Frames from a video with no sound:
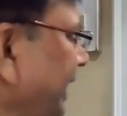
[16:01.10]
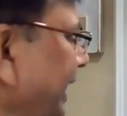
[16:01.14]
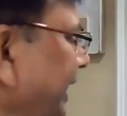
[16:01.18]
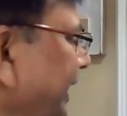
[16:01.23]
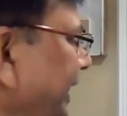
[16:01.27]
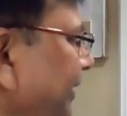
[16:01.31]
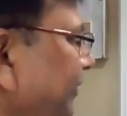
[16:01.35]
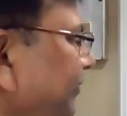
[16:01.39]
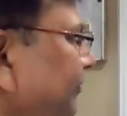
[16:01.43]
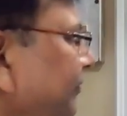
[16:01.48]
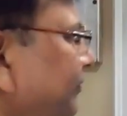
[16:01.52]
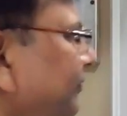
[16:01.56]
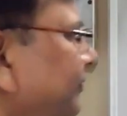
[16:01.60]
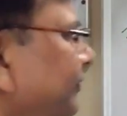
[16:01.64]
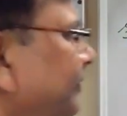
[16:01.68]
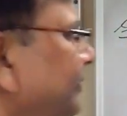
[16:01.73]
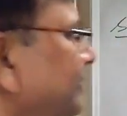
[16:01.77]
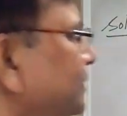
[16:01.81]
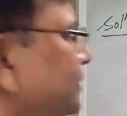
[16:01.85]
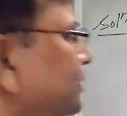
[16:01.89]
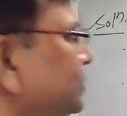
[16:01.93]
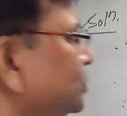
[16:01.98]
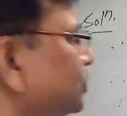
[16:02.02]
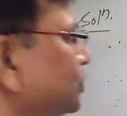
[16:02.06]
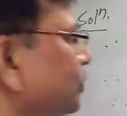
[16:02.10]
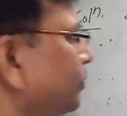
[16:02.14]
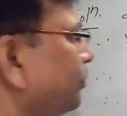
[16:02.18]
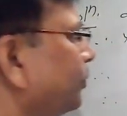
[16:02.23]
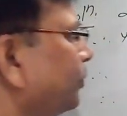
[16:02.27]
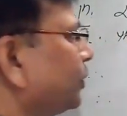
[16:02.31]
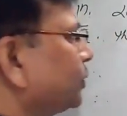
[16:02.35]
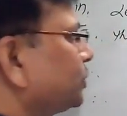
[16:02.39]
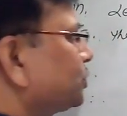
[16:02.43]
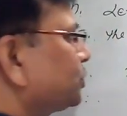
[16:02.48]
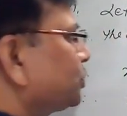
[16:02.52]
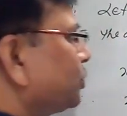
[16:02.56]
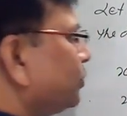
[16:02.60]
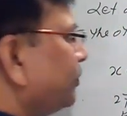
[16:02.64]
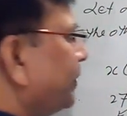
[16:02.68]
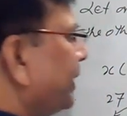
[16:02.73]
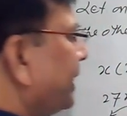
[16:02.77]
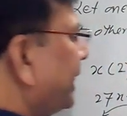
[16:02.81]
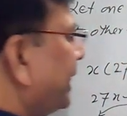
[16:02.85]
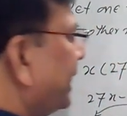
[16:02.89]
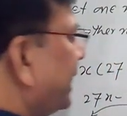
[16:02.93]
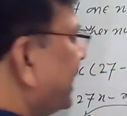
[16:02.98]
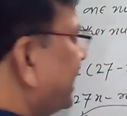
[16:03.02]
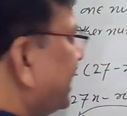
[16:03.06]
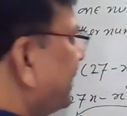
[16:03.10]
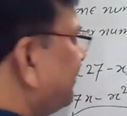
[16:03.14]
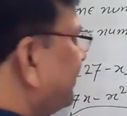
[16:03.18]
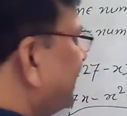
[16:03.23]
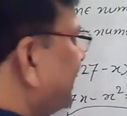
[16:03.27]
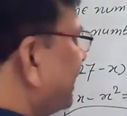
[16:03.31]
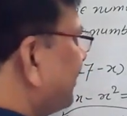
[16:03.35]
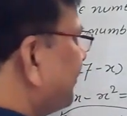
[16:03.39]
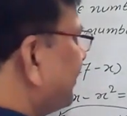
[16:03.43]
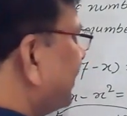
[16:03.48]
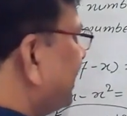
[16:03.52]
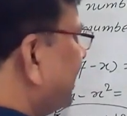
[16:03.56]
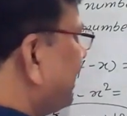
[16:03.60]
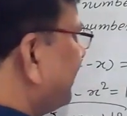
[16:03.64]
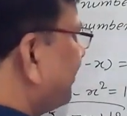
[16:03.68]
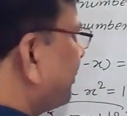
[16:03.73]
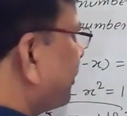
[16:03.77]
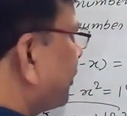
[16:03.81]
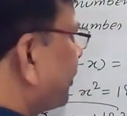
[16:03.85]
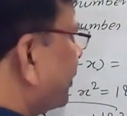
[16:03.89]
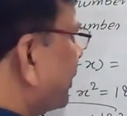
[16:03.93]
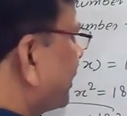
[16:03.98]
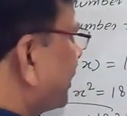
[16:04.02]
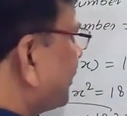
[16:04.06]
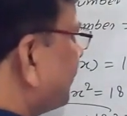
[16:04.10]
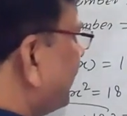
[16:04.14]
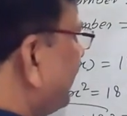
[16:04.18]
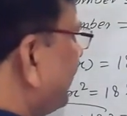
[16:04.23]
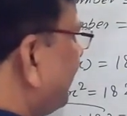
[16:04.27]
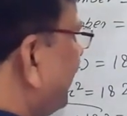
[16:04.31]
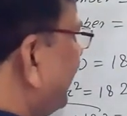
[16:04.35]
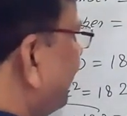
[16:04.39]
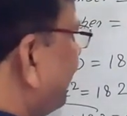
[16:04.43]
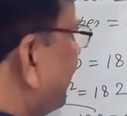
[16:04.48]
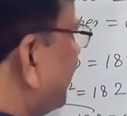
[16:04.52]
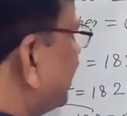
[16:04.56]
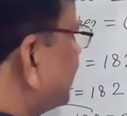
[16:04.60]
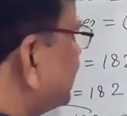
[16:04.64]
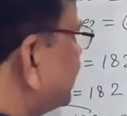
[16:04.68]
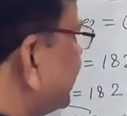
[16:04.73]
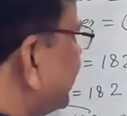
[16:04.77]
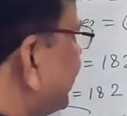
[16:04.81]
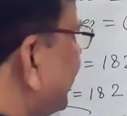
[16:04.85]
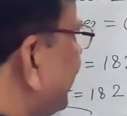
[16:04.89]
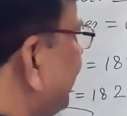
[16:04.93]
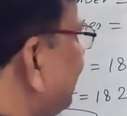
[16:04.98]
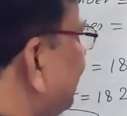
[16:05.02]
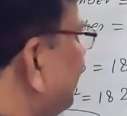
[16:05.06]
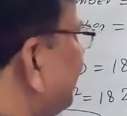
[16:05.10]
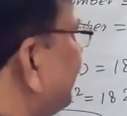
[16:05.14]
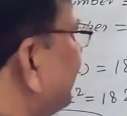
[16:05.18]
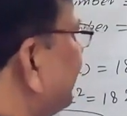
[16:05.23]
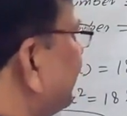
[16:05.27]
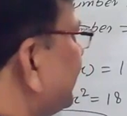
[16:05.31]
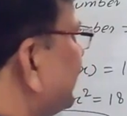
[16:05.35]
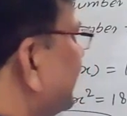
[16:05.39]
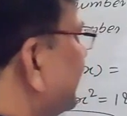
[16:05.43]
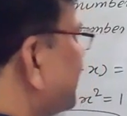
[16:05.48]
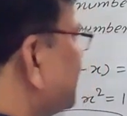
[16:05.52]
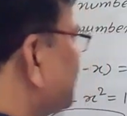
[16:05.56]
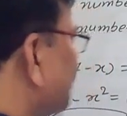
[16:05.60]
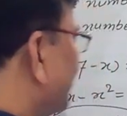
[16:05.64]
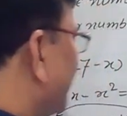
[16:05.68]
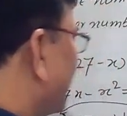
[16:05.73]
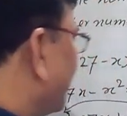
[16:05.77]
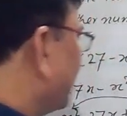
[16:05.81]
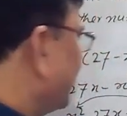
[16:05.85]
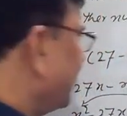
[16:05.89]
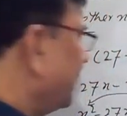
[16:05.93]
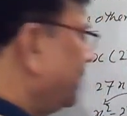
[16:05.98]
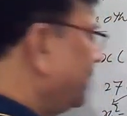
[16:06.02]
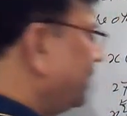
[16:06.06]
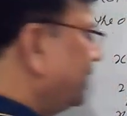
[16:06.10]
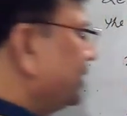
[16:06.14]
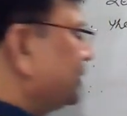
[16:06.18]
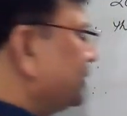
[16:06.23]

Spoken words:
negative, so both should be negative, then only product will be positive, this one.